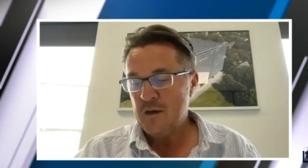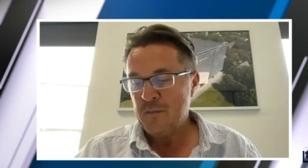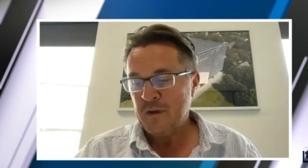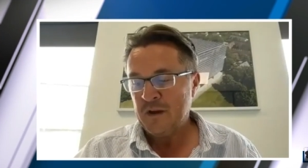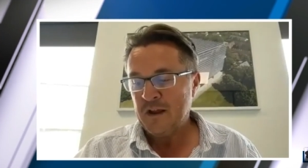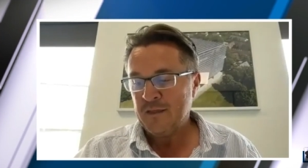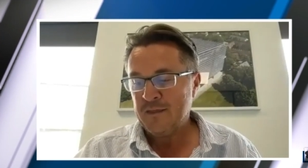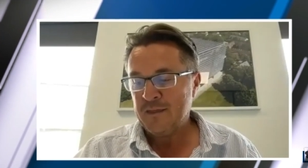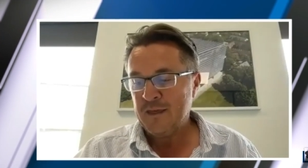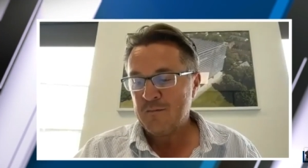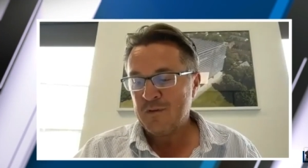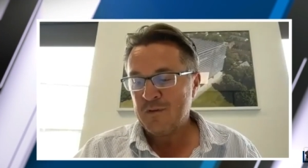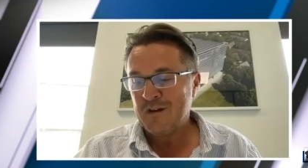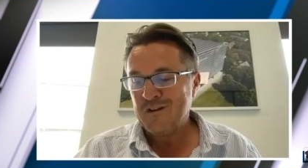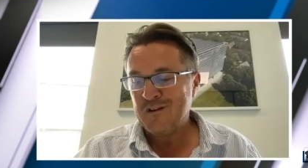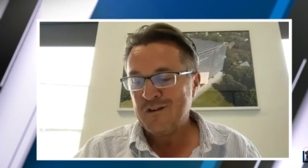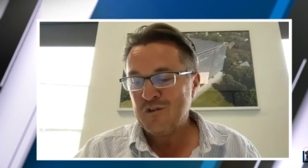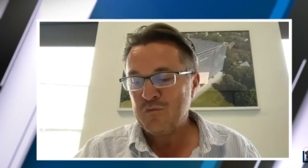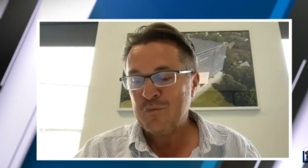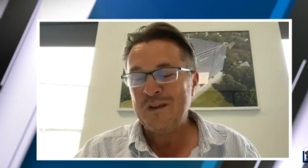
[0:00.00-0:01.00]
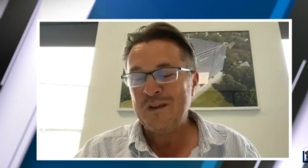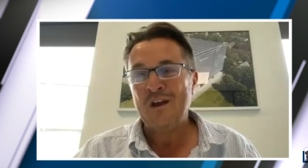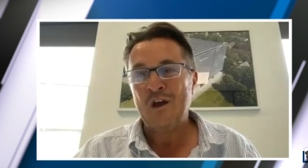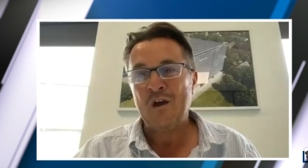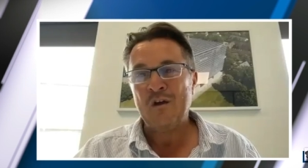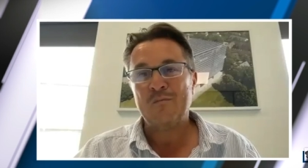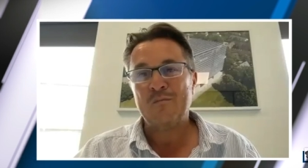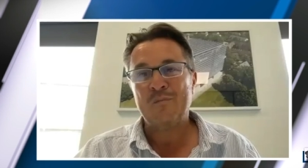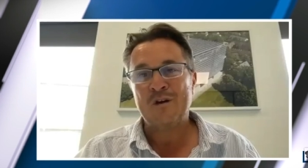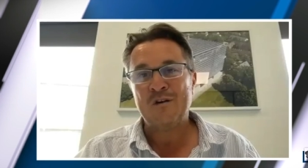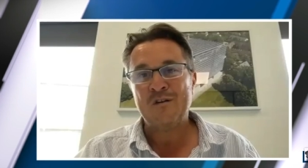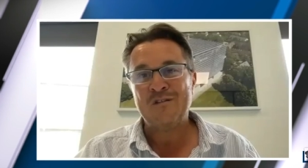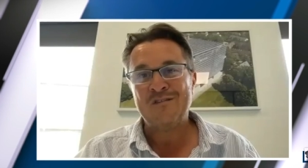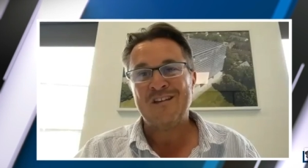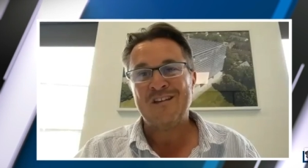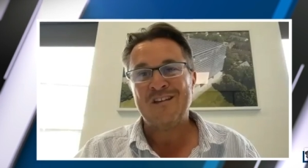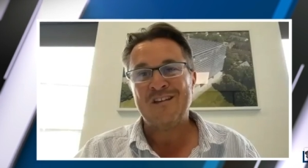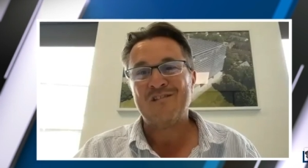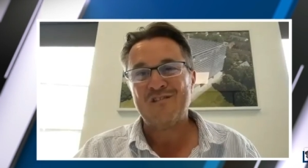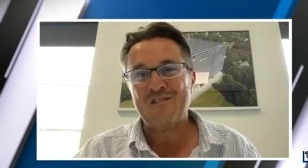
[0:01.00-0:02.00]
But I think because we know because
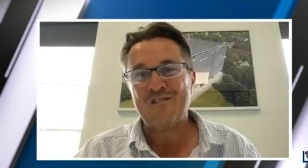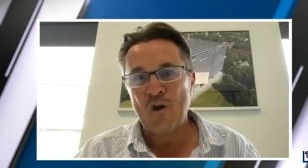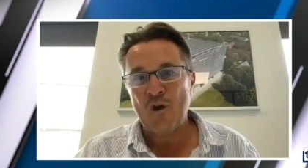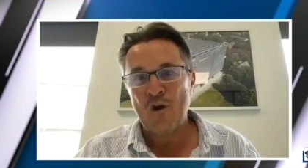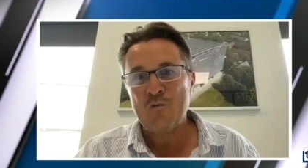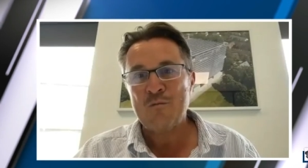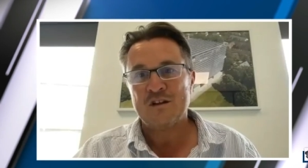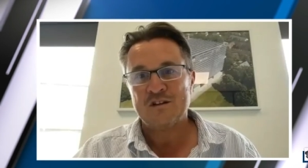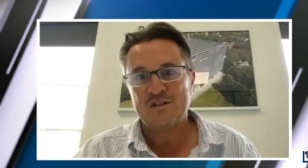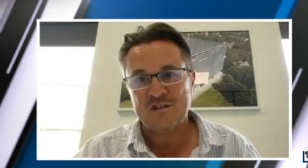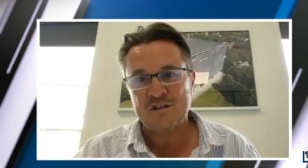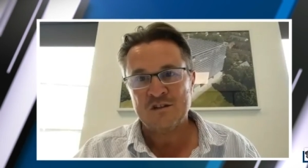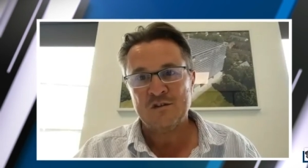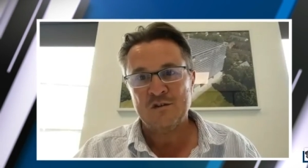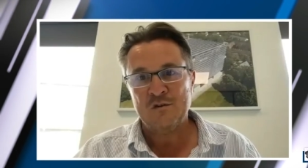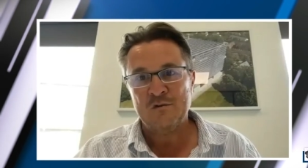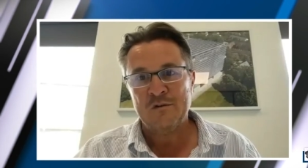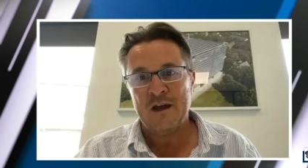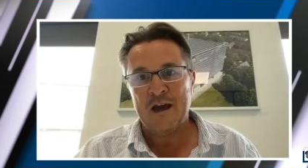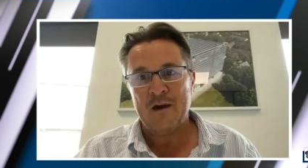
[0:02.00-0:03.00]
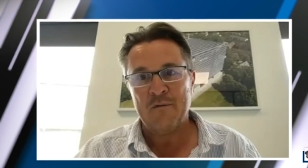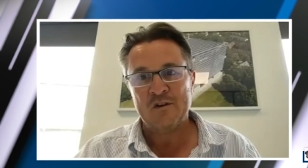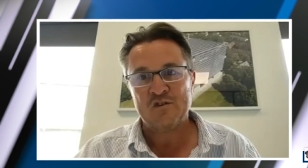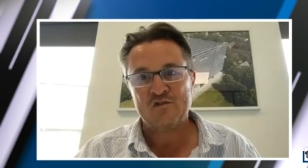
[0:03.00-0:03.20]
there's so much to do now,